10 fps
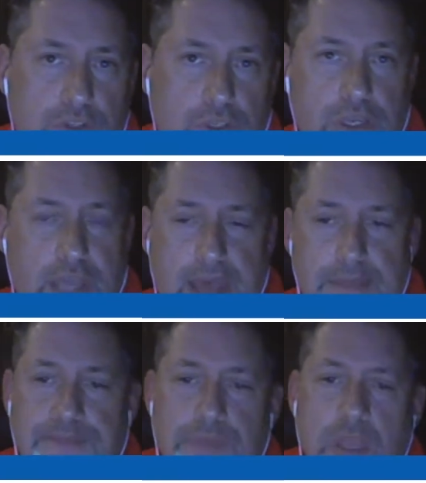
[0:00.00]
to look
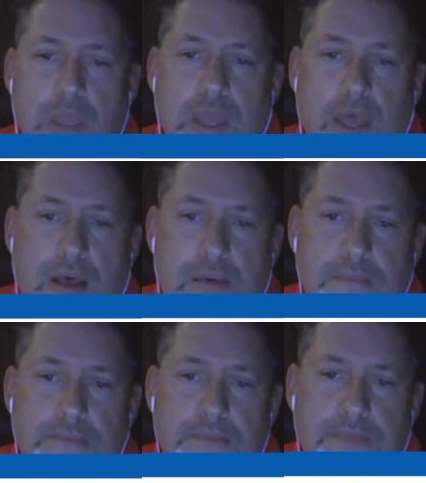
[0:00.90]
at.
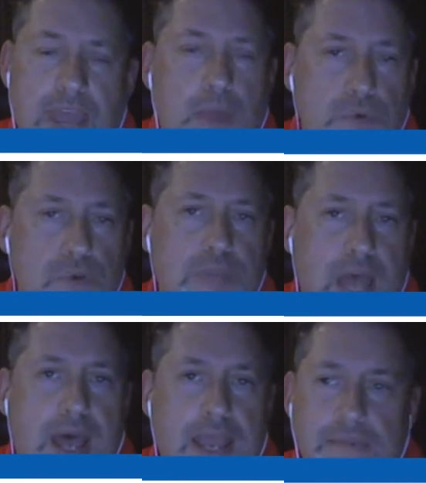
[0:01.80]
That room
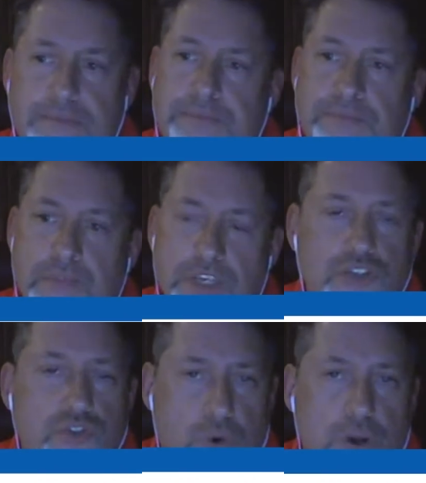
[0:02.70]
9 is
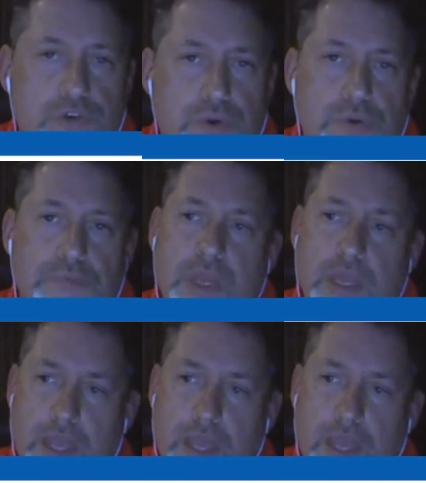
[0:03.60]
a storage room,